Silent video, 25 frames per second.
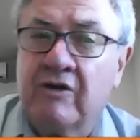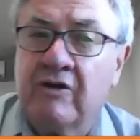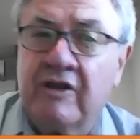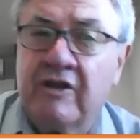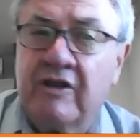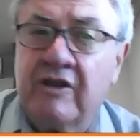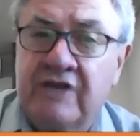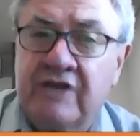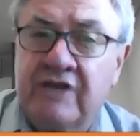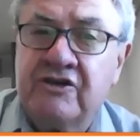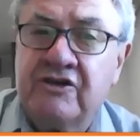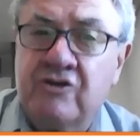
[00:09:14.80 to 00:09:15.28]

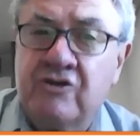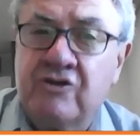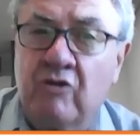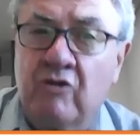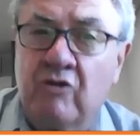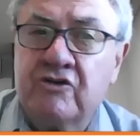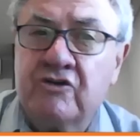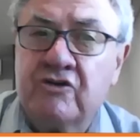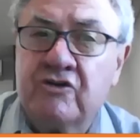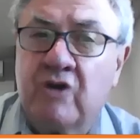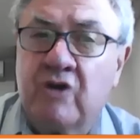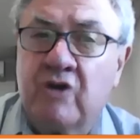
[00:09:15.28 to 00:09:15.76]
this is
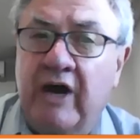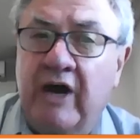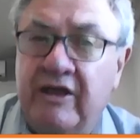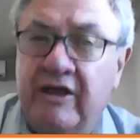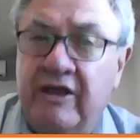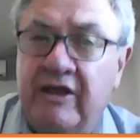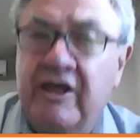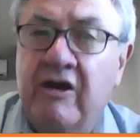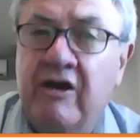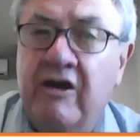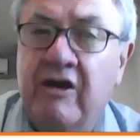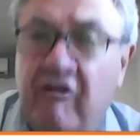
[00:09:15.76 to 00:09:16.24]
also, I
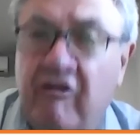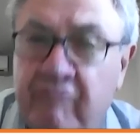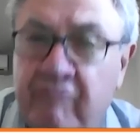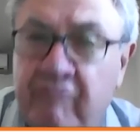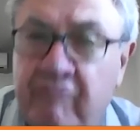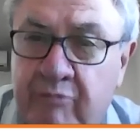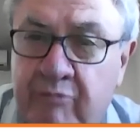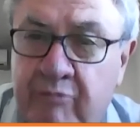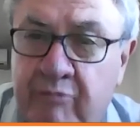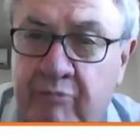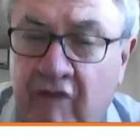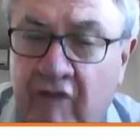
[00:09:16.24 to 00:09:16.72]
think, of
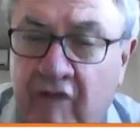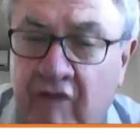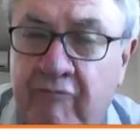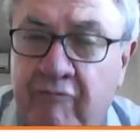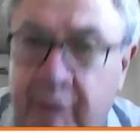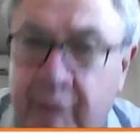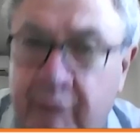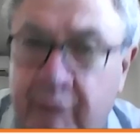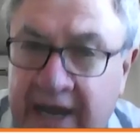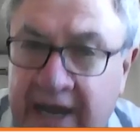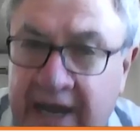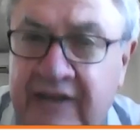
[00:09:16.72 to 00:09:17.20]

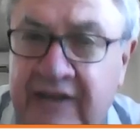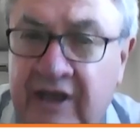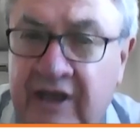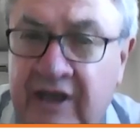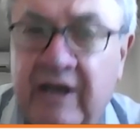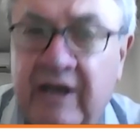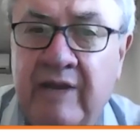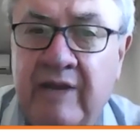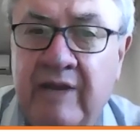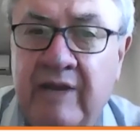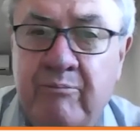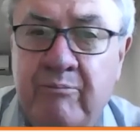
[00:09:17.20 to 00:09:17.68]

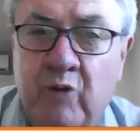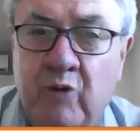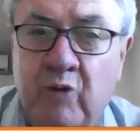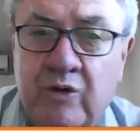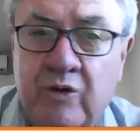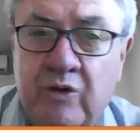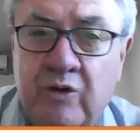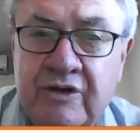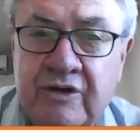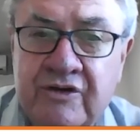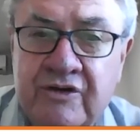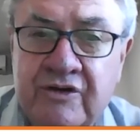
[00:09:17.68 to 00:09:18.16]
practical
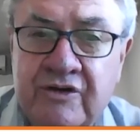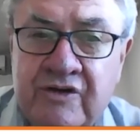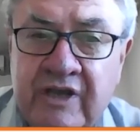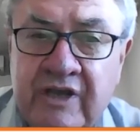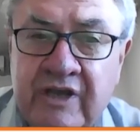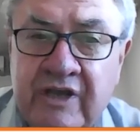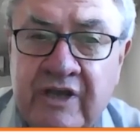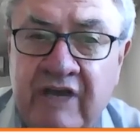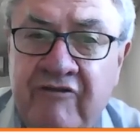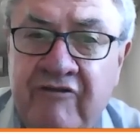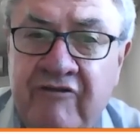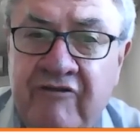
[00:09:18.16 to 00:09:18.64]
importance.
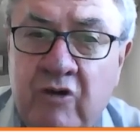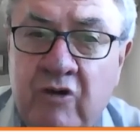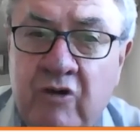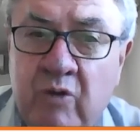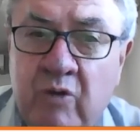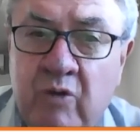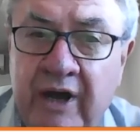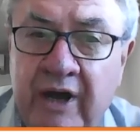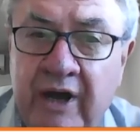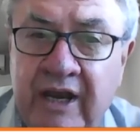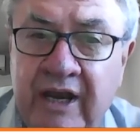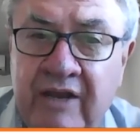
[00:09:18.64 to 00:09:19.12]
If you're
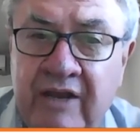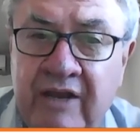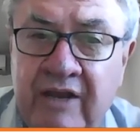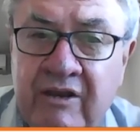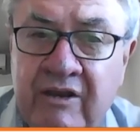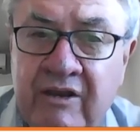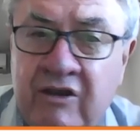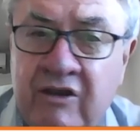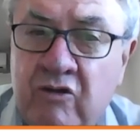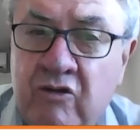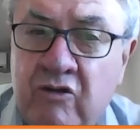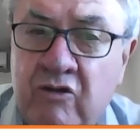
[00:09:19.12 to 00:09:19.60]
worried,
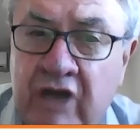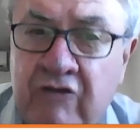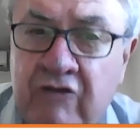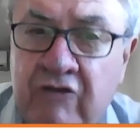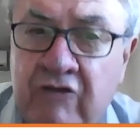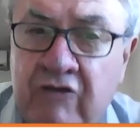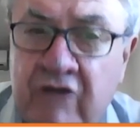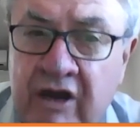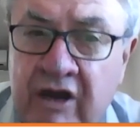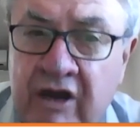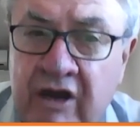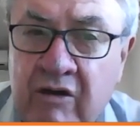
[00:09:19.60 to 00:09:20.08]
you
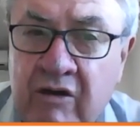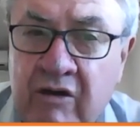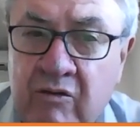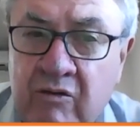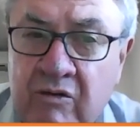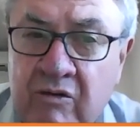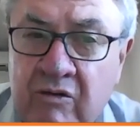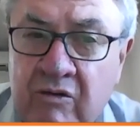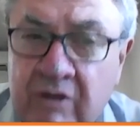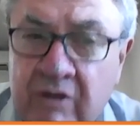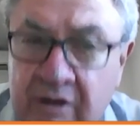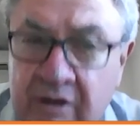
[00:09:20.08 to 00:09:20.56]
don't
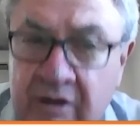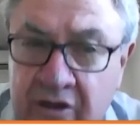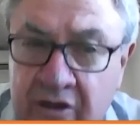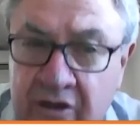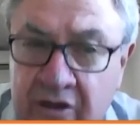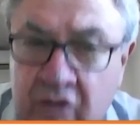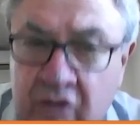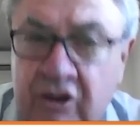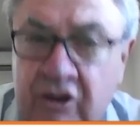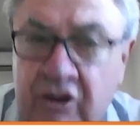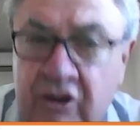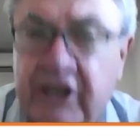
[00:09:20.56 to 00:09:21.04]
know,
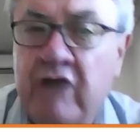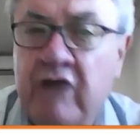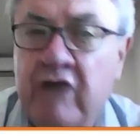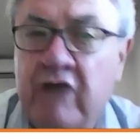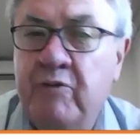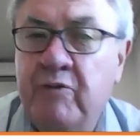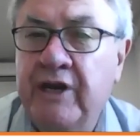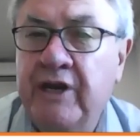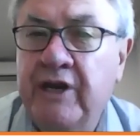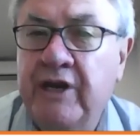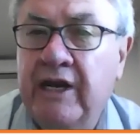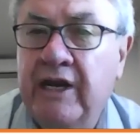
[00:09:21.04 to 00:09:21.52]
do a
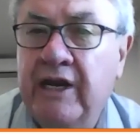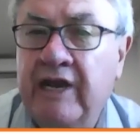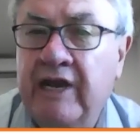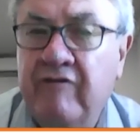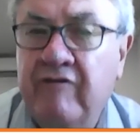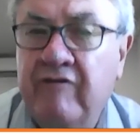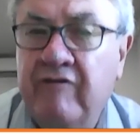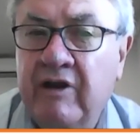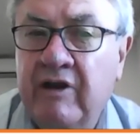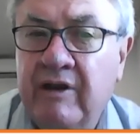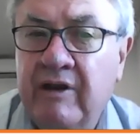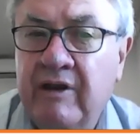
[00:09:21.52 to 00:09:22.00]
troponin
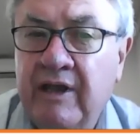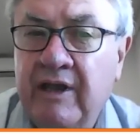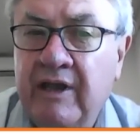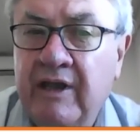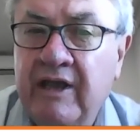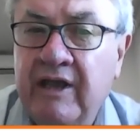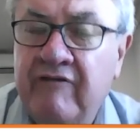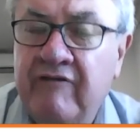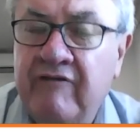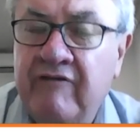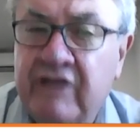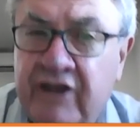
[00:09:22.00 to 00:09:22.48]
level.
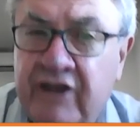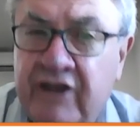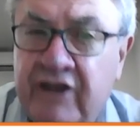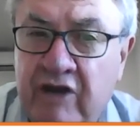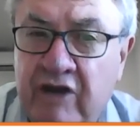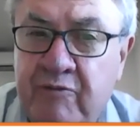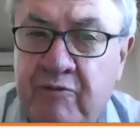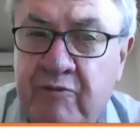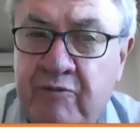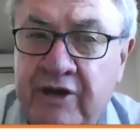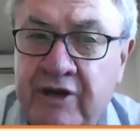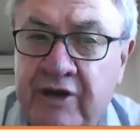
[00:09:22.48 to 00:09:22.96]
If the
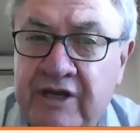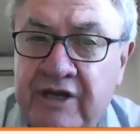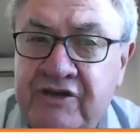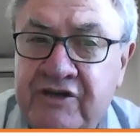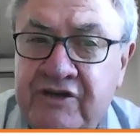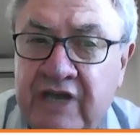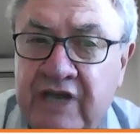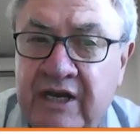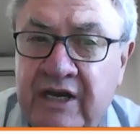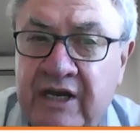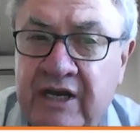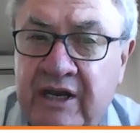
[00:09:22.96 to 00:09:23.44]
troponin is
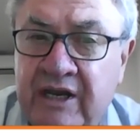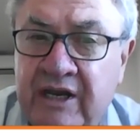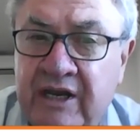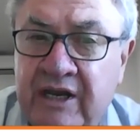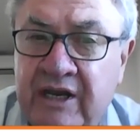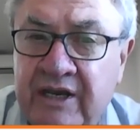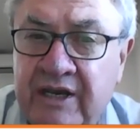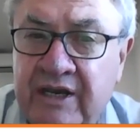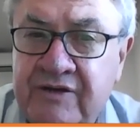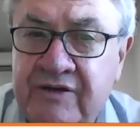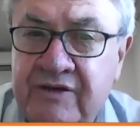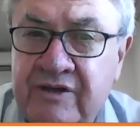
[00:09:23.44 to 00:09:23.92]

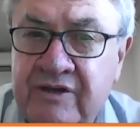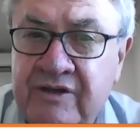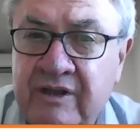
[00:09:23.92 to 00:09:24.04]
increased,